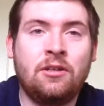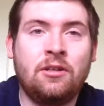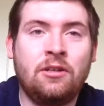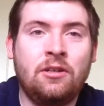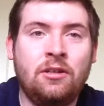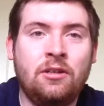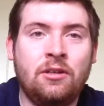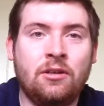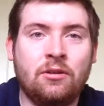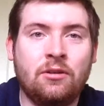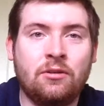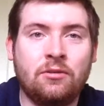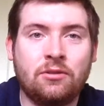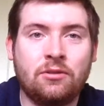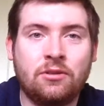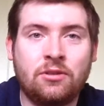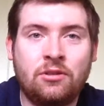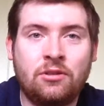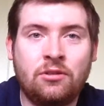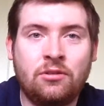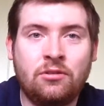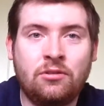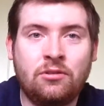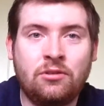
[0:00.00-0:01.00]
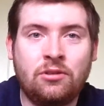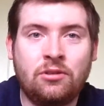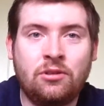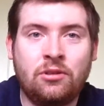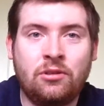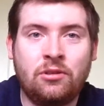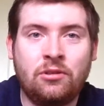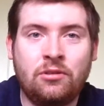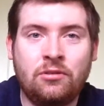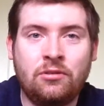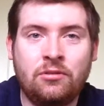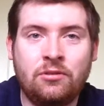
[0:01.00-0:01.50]
you know, st
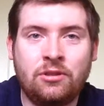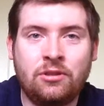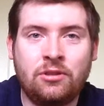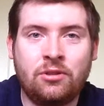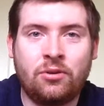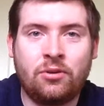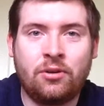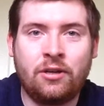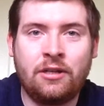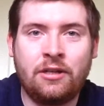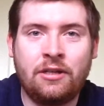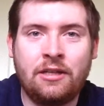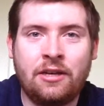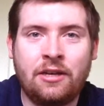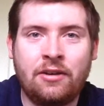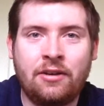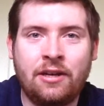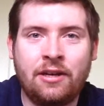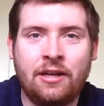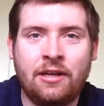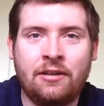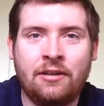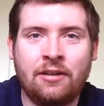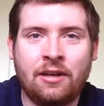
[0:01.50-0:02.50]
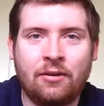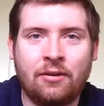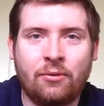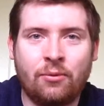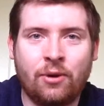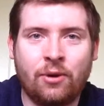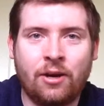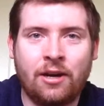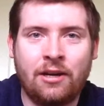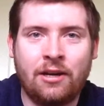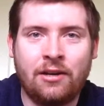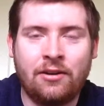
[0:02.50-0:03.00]
storytelling and like
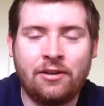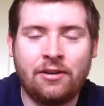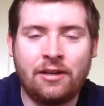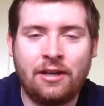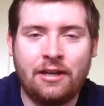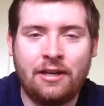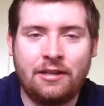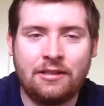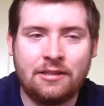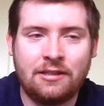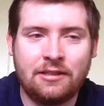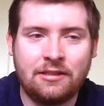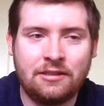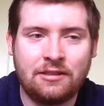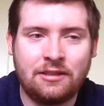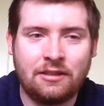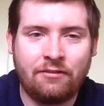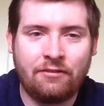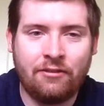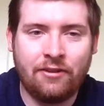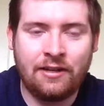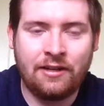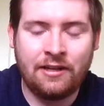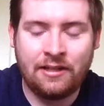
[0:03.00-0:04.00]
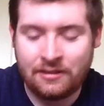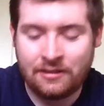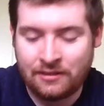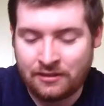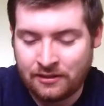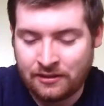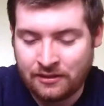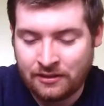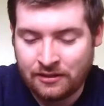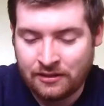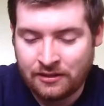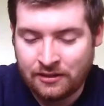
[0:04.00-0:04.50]
working the legs and stuff like that.
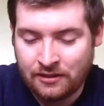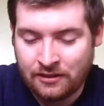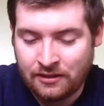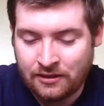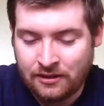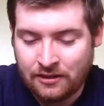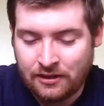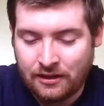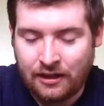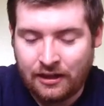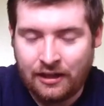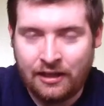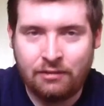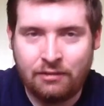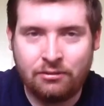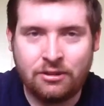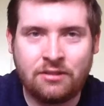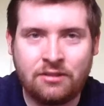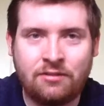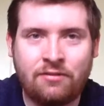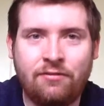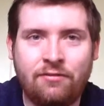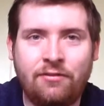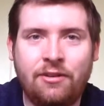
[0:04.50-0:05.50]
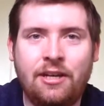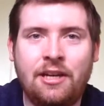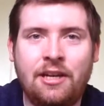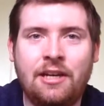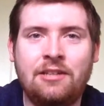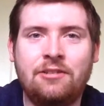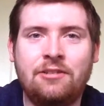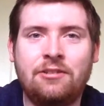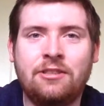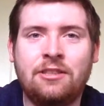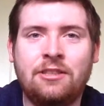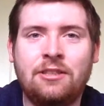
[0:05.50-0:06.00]
And it was
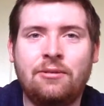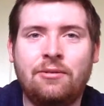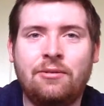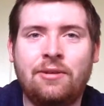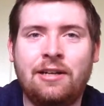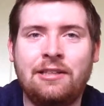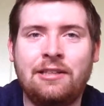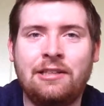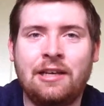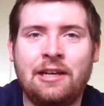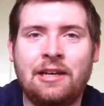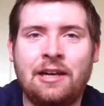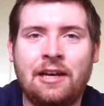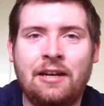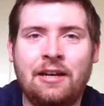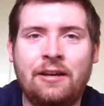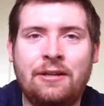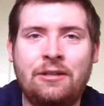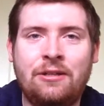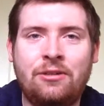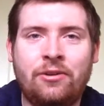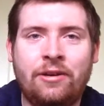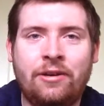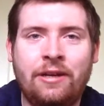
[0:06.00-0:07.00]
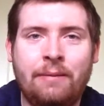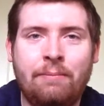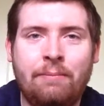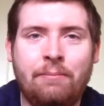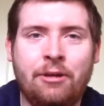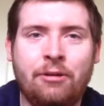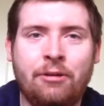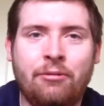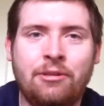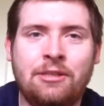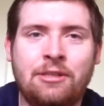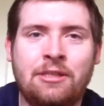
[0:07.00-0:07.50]
interesting to watch. I kind of enjoyed it, but
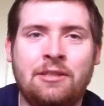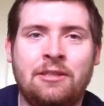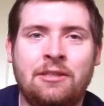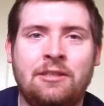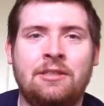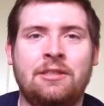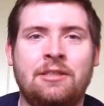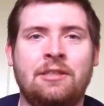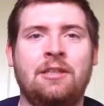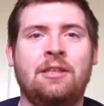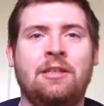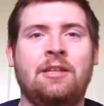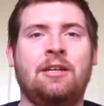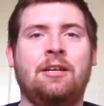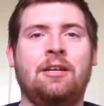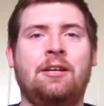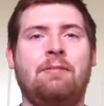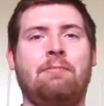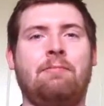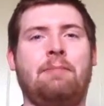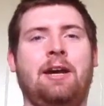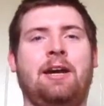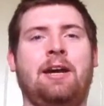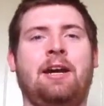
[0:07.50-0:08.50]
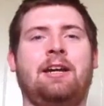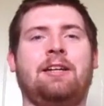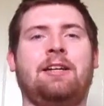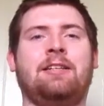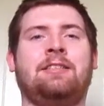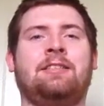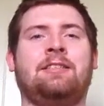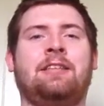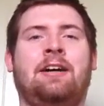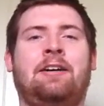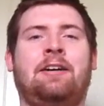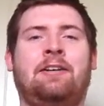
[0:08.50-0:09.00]
it wasn't my kind of
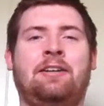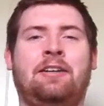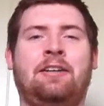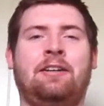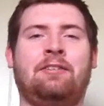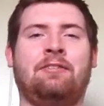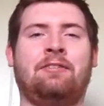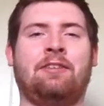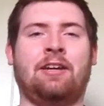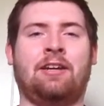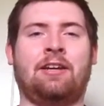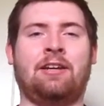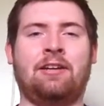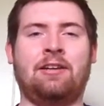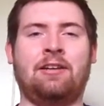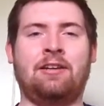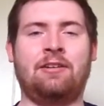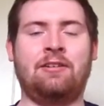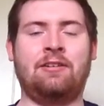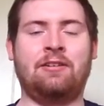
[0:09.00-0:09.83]
style. And like